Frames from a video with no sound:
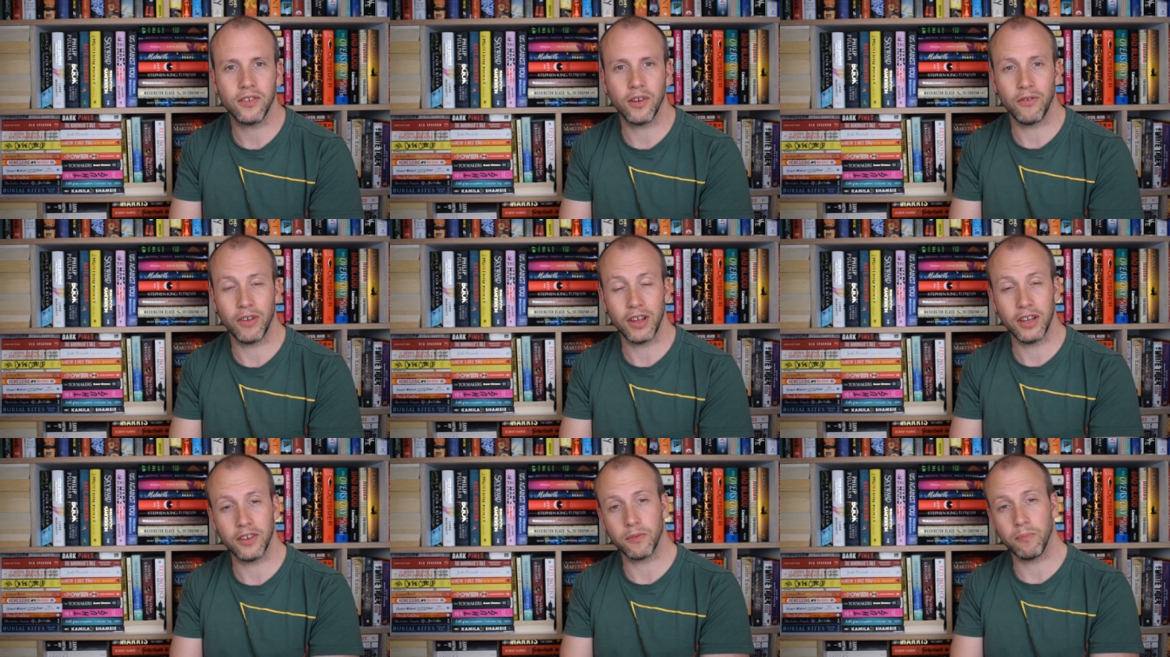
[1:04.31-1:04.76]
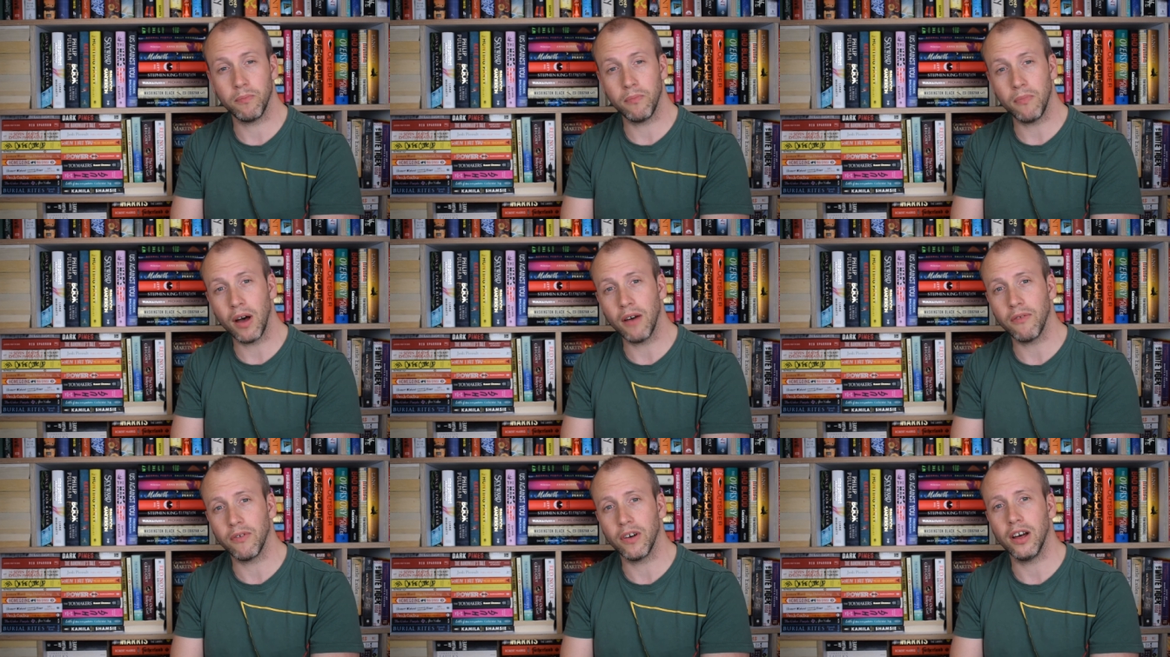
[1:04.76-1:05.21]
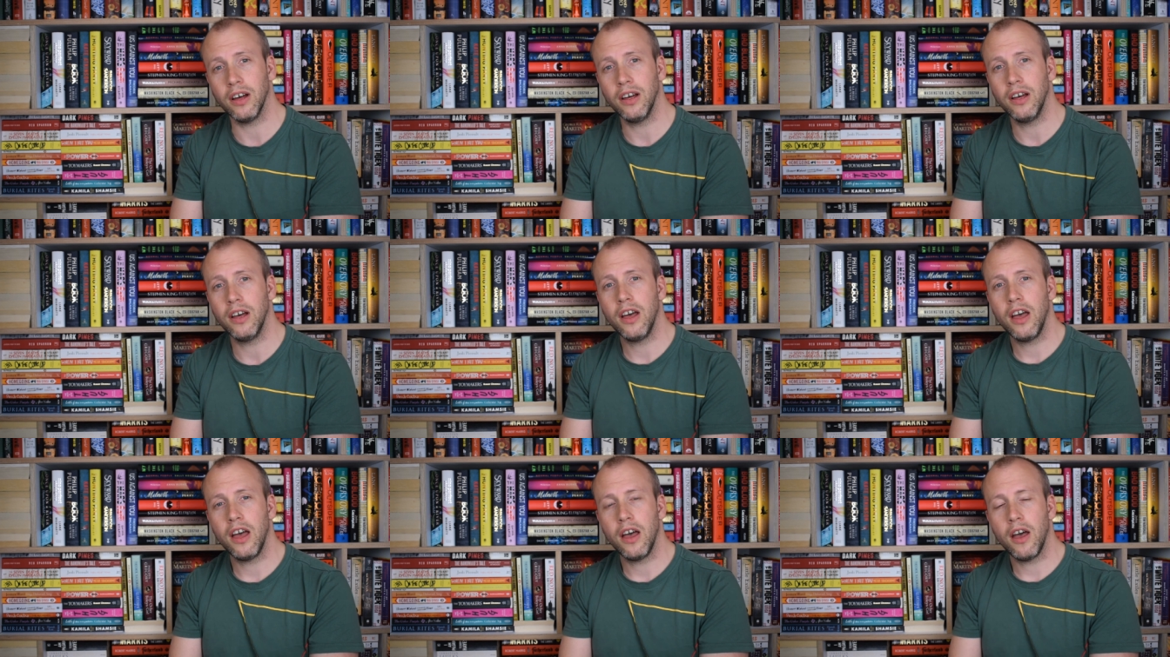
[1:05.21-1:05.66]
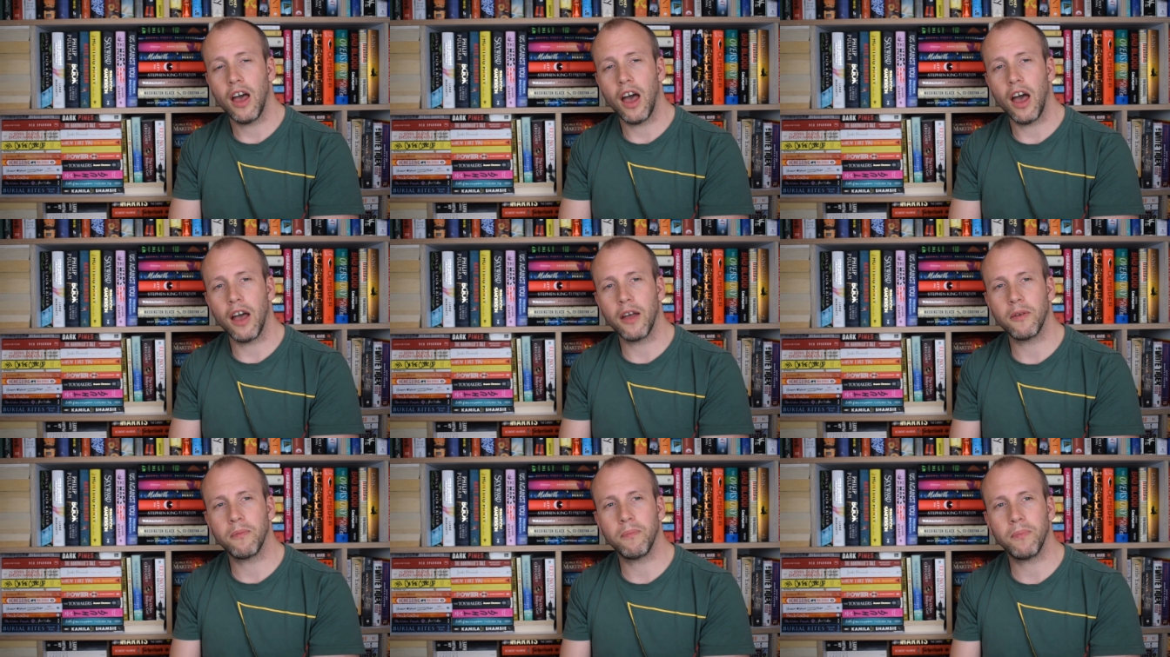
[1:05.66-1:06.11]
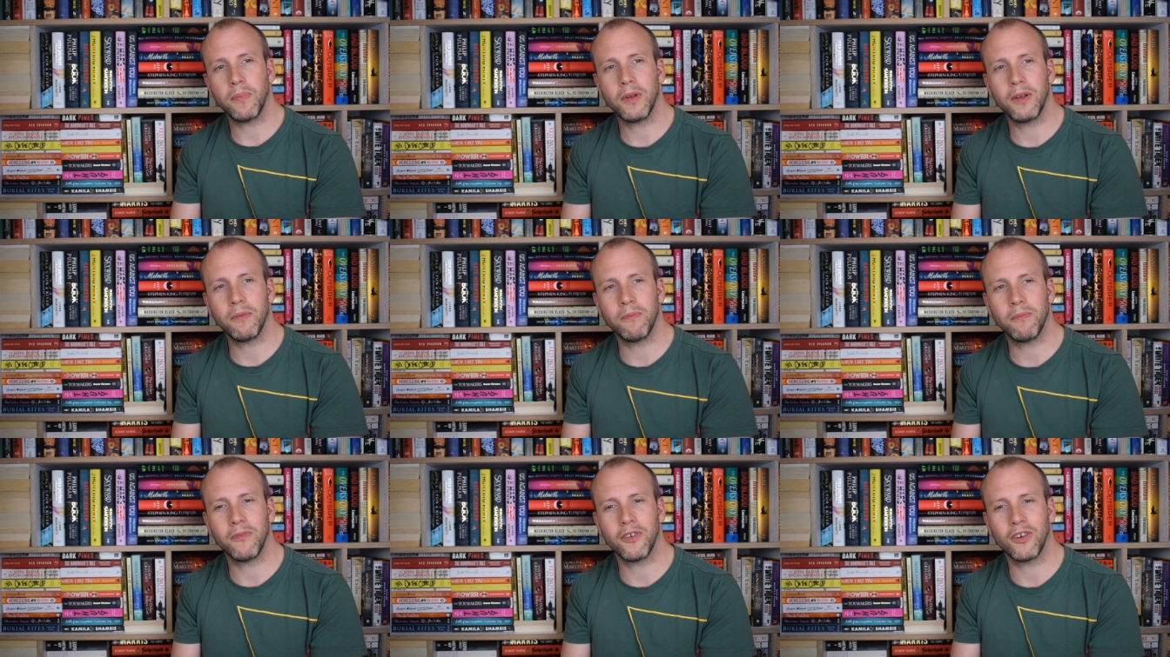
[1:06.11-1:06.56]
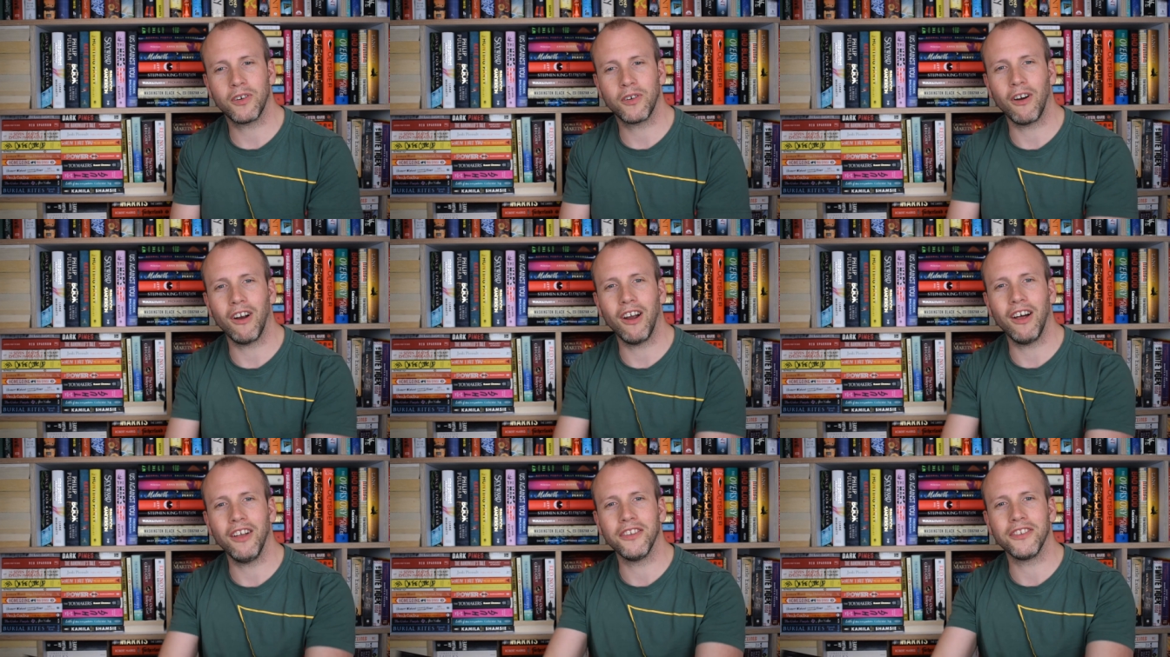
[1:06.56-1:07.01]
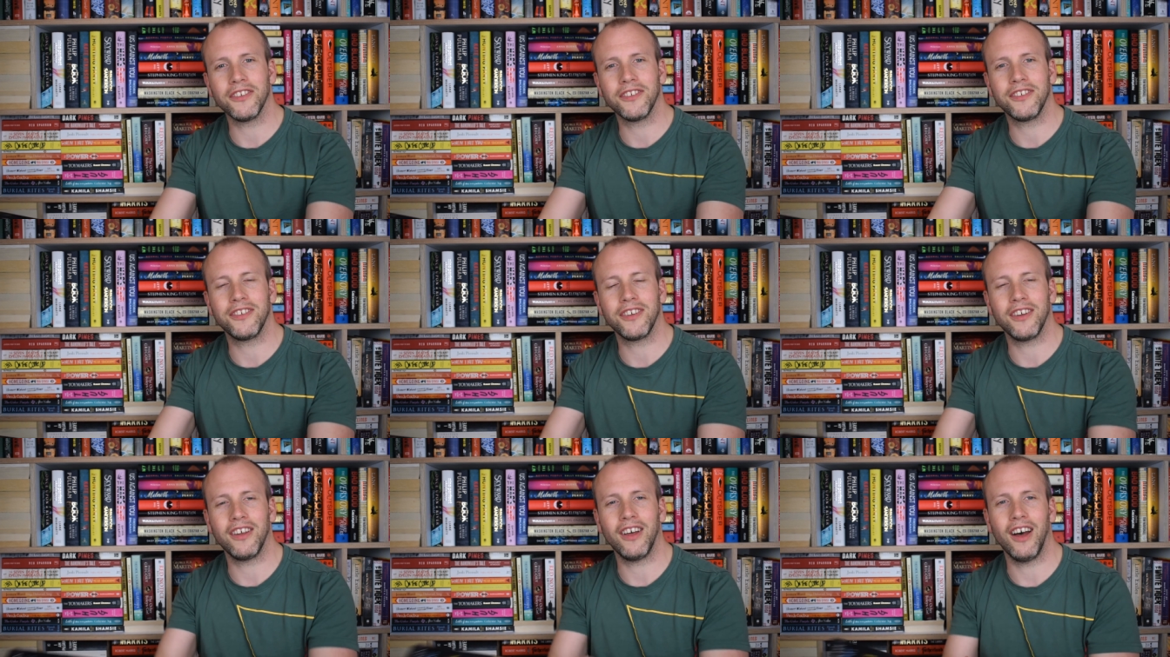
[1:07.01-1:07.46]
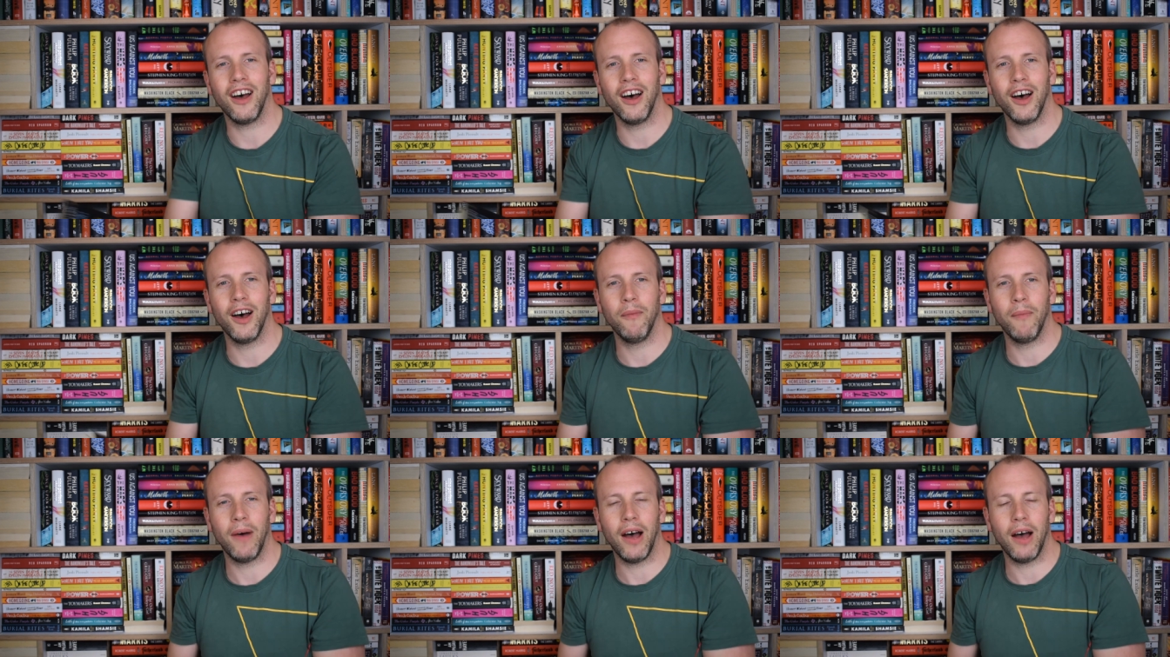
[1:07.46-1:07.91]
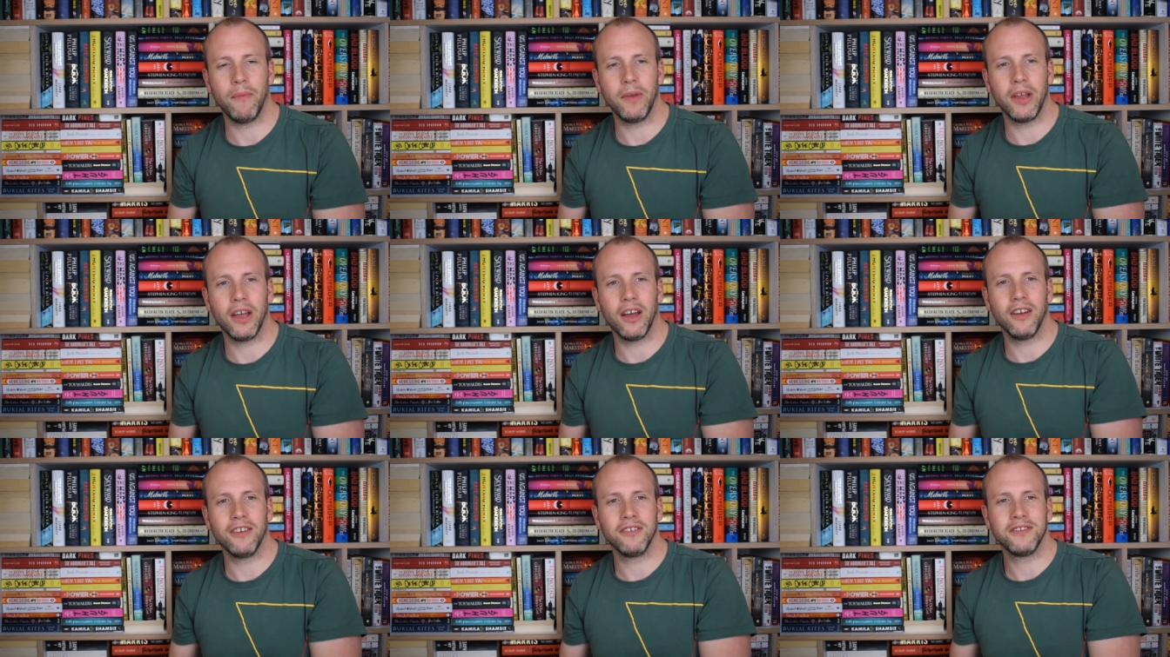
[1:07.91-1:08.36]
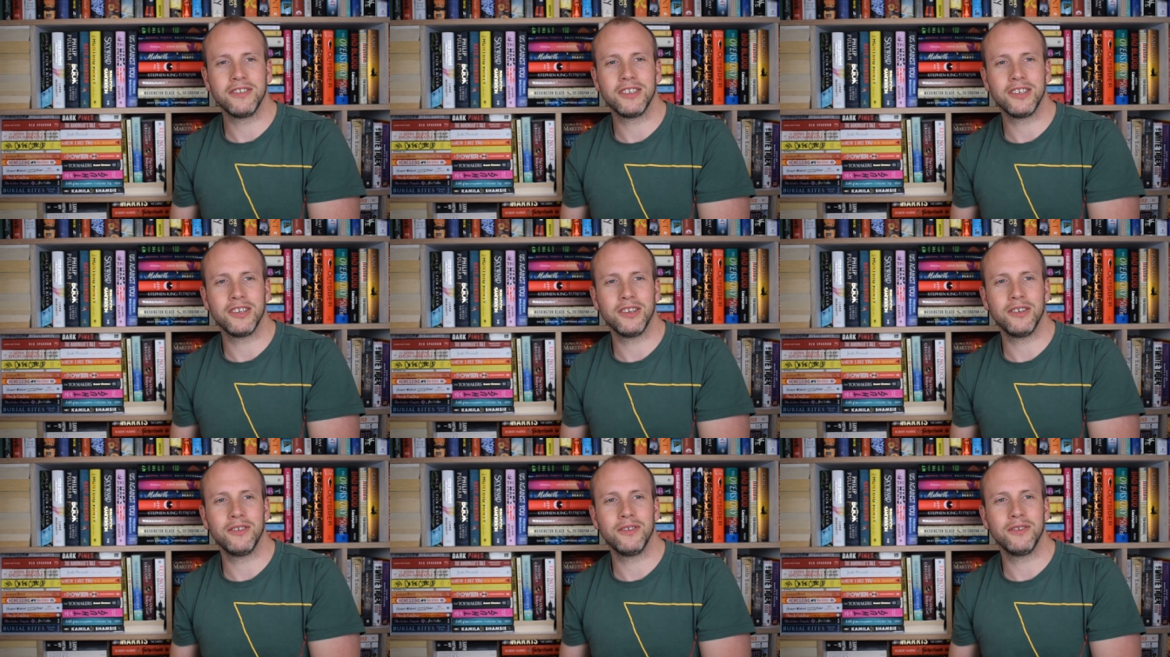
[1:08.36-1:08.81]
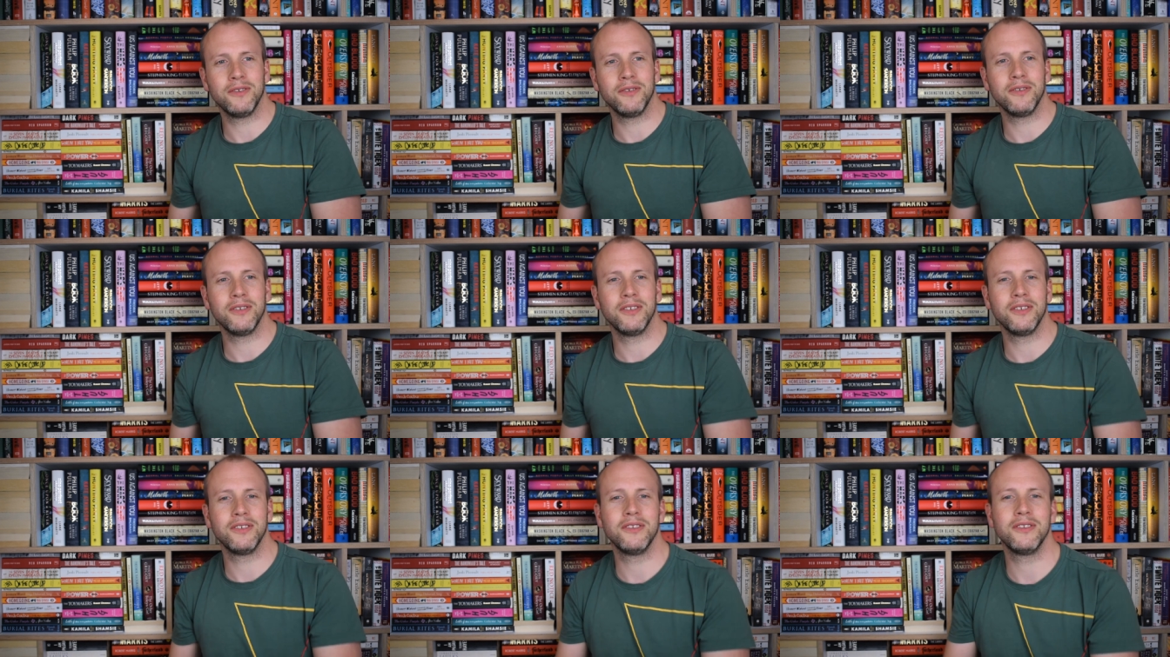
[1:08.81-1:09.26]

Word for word: of his mother, grants um, Abeo to